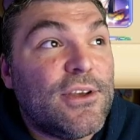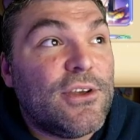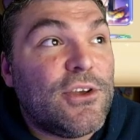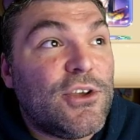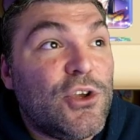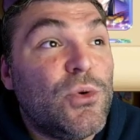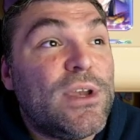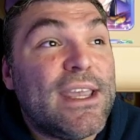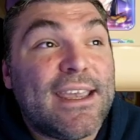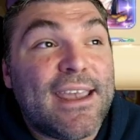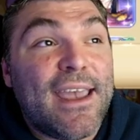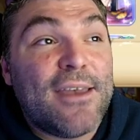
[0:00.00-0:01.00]
you can
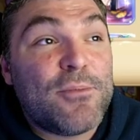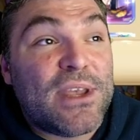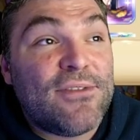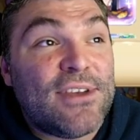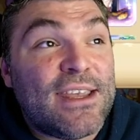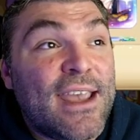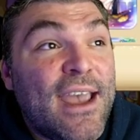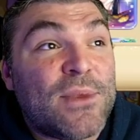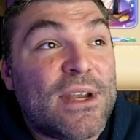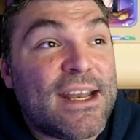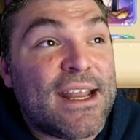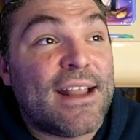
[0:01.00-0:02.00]
get PvE
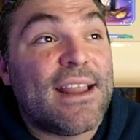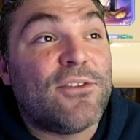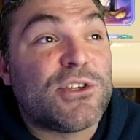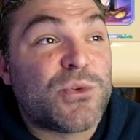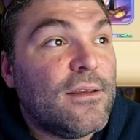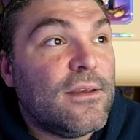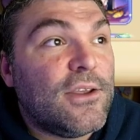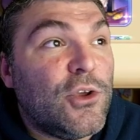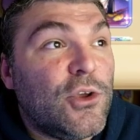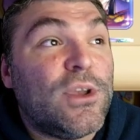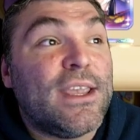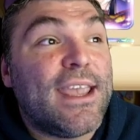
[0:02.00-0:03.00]
enmity at level 12. You
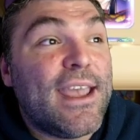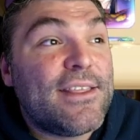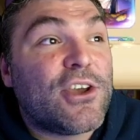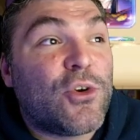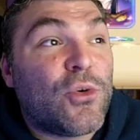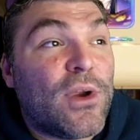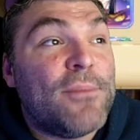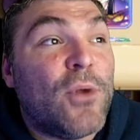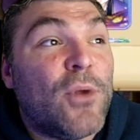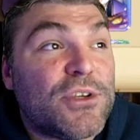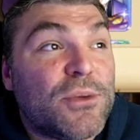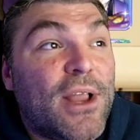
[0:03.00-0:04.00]
can get the crit
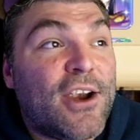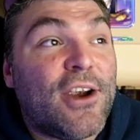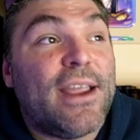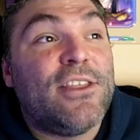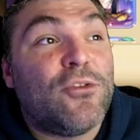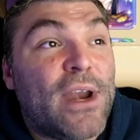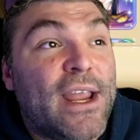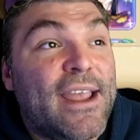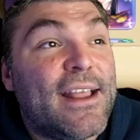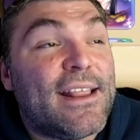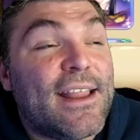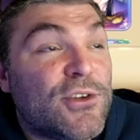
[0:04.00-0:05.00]
multiplier and the rate
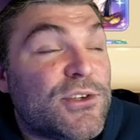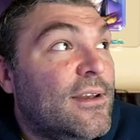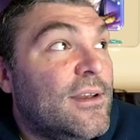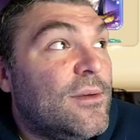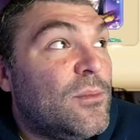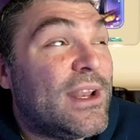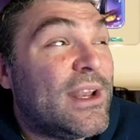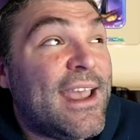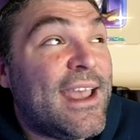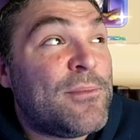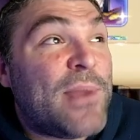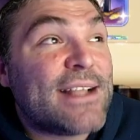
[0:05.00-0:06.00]
at level 12. But
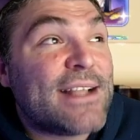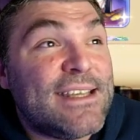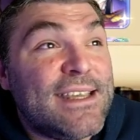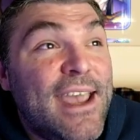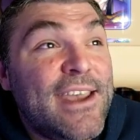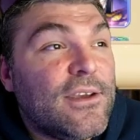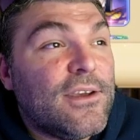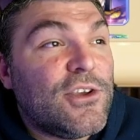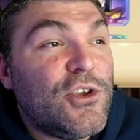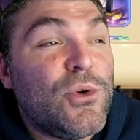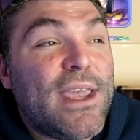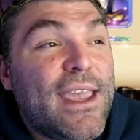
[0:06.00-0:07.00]
again, back to Jaeger,
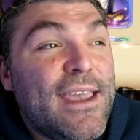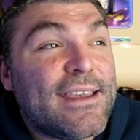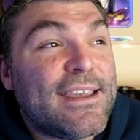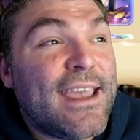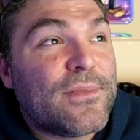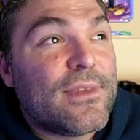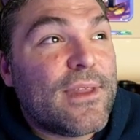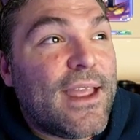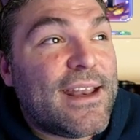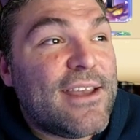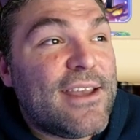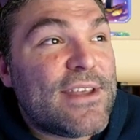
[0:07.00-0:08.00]
you can't get
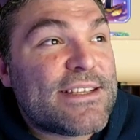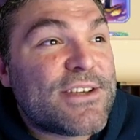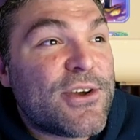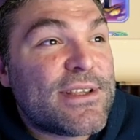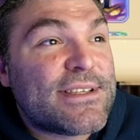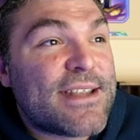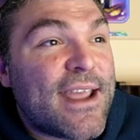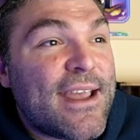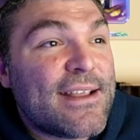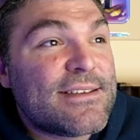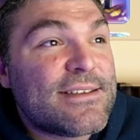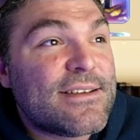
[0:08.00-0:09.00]
any of these good
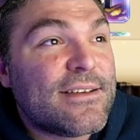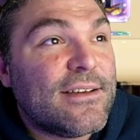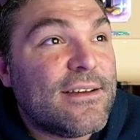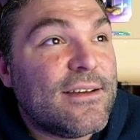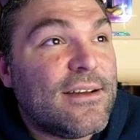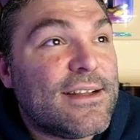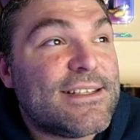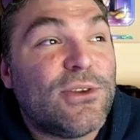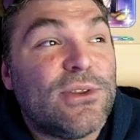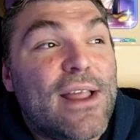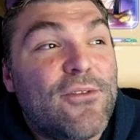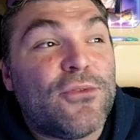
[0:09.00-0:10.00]
stats until
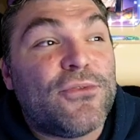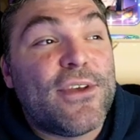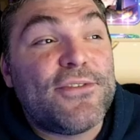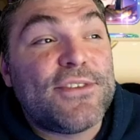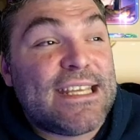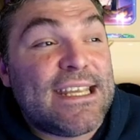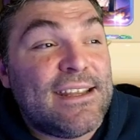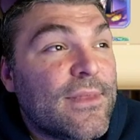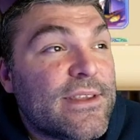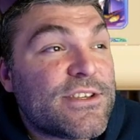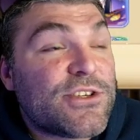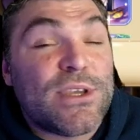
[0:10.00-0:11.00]
level 15.
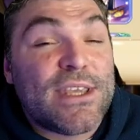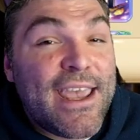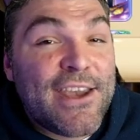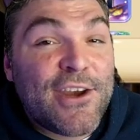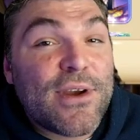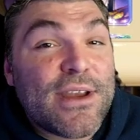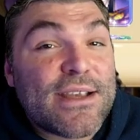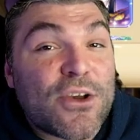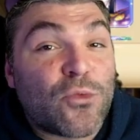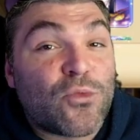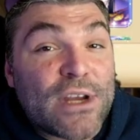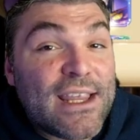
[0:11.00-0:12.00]
So Jaeger is a
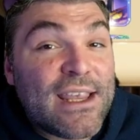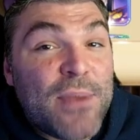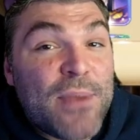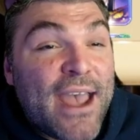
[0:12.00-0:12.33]
really bad